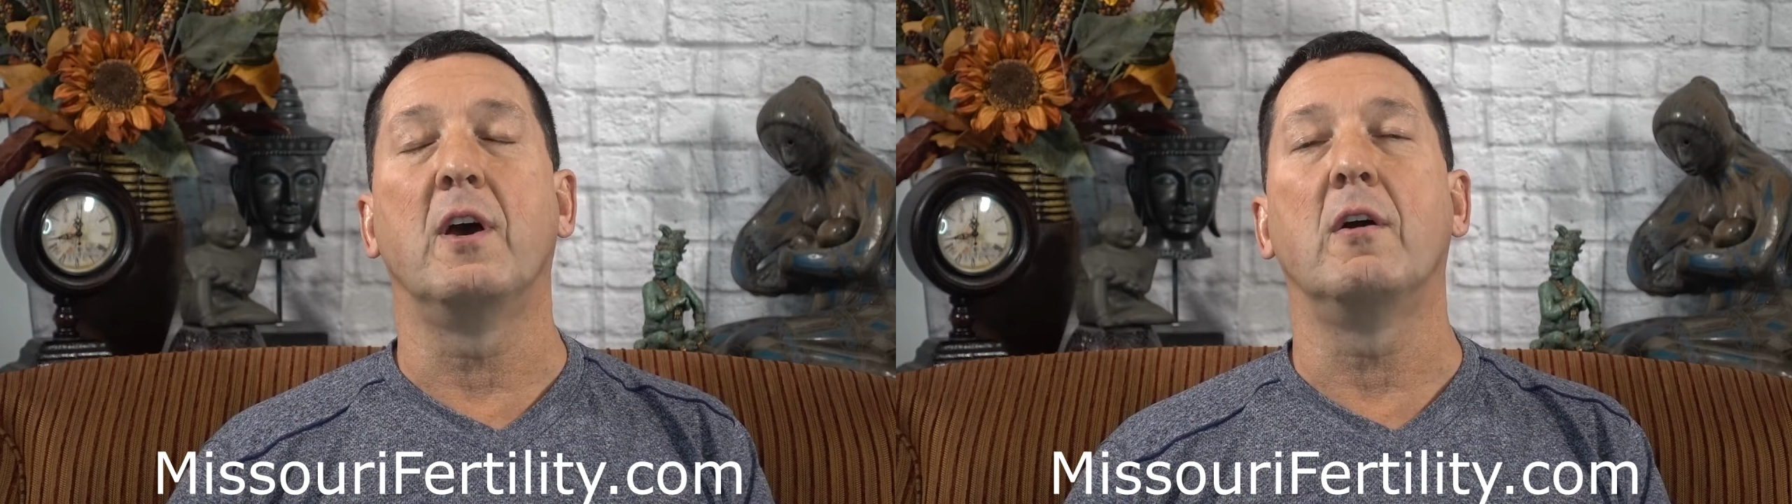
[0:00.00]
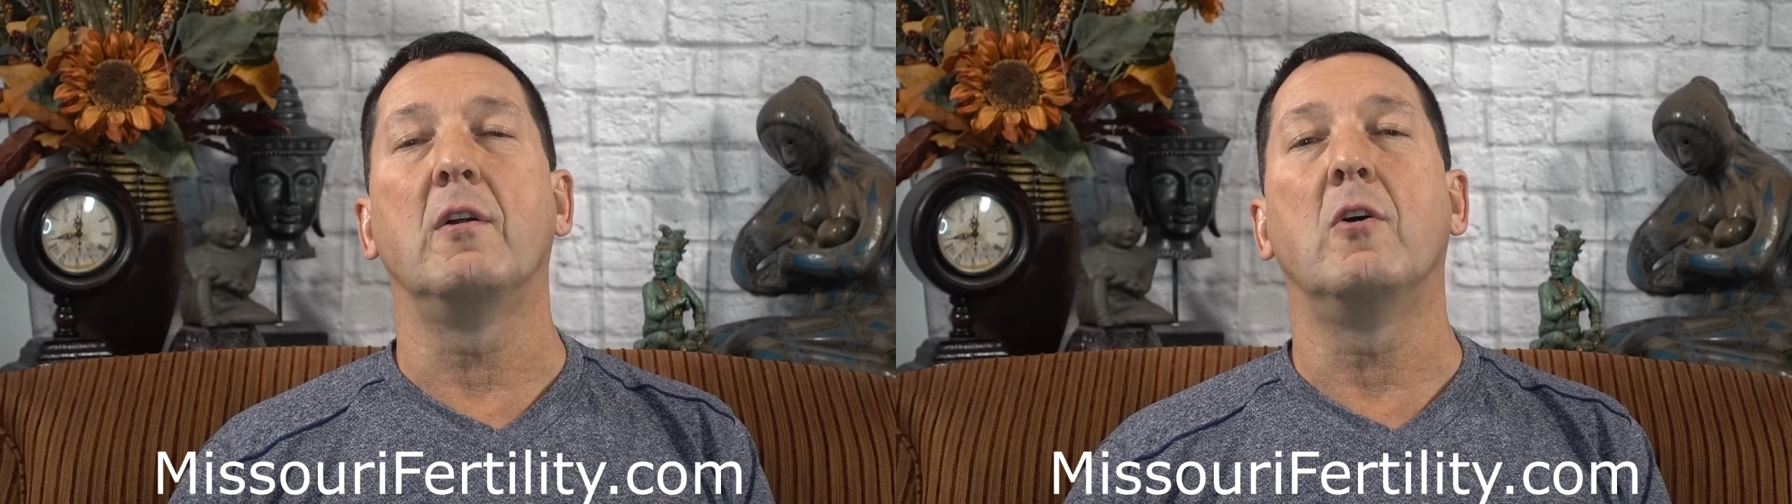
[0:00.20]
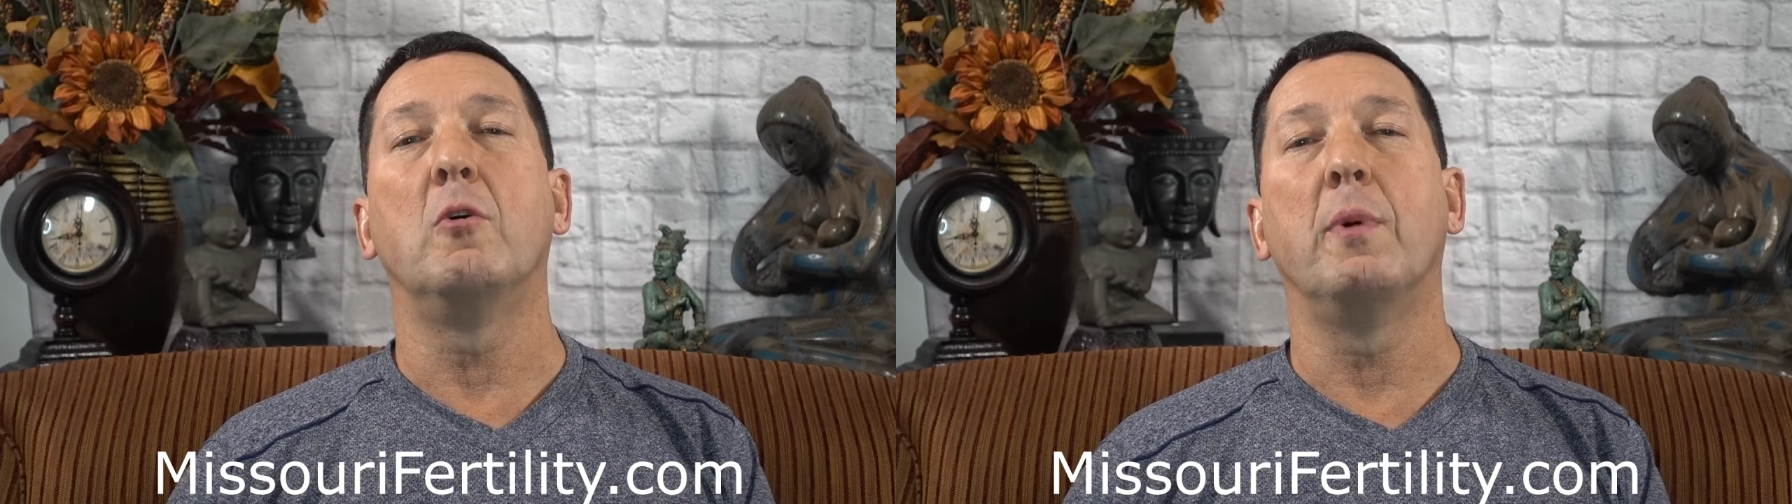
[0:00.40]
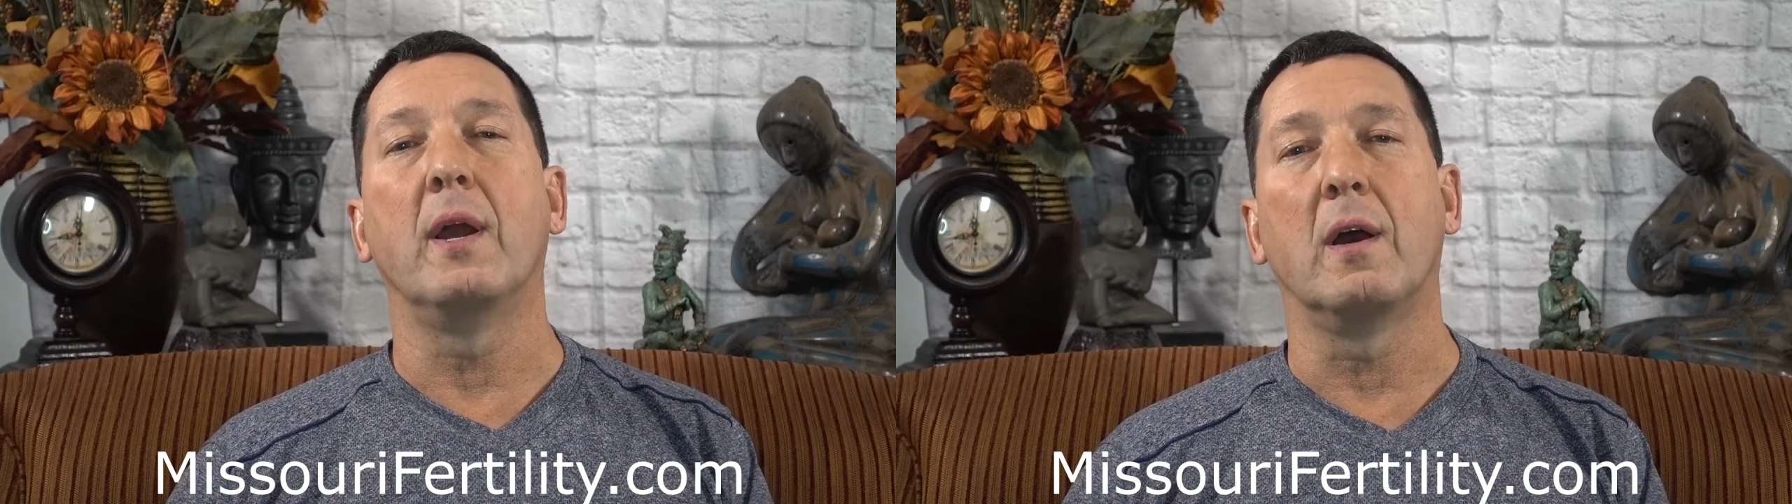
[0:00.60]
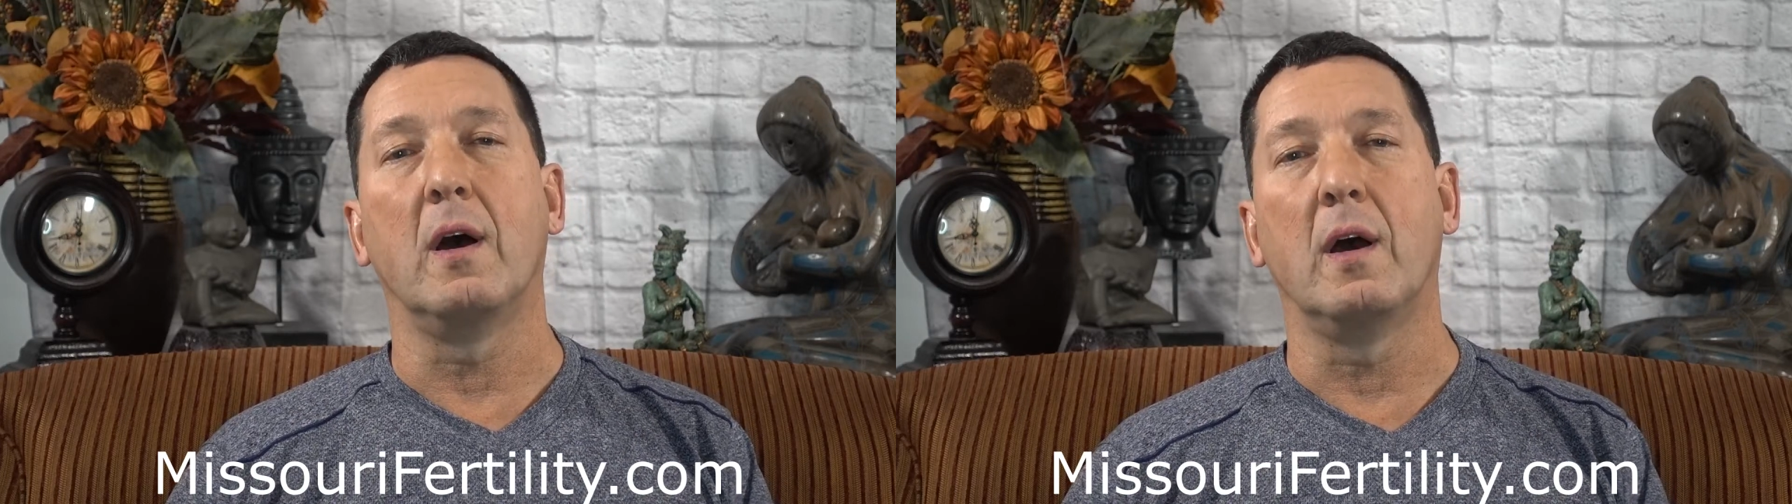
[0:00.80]
out, oh
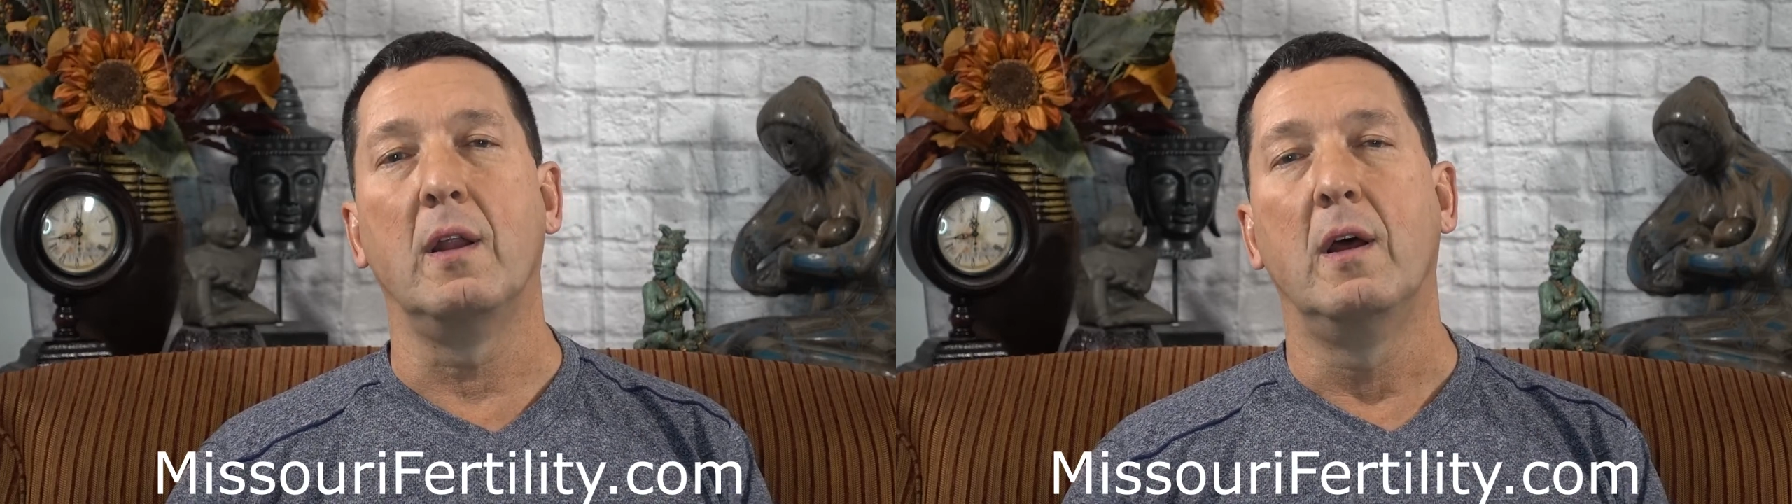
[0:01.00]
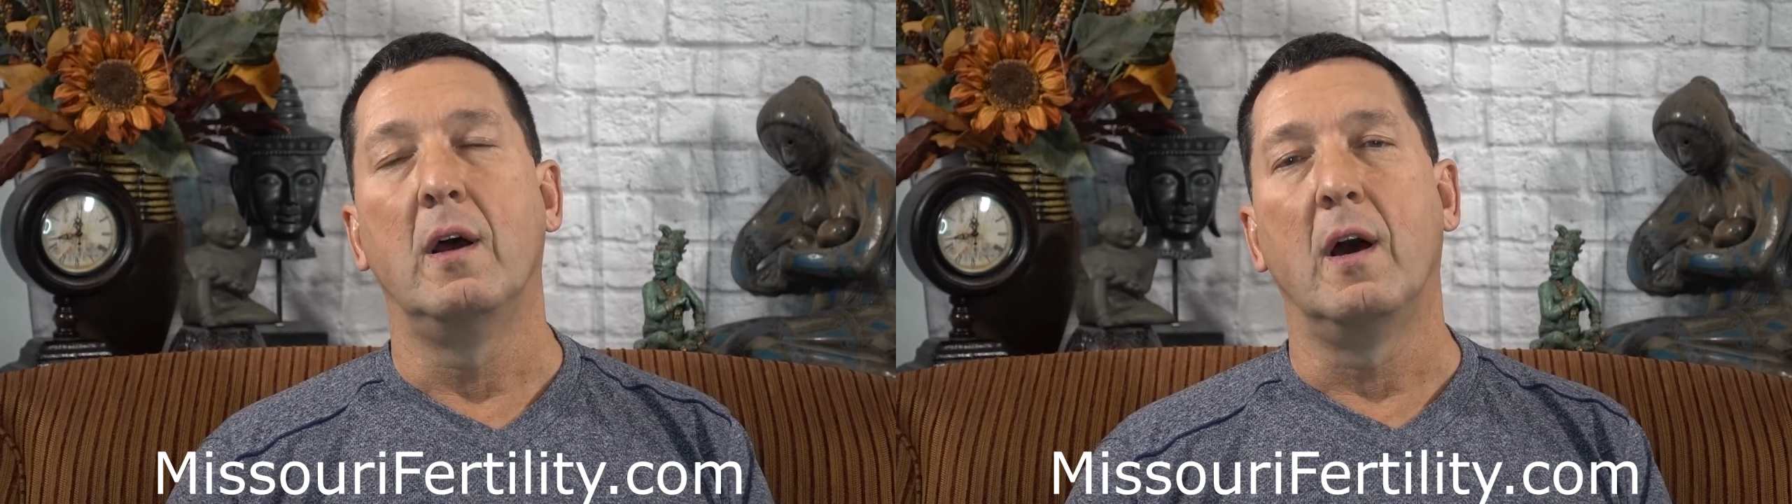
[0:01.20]
my God,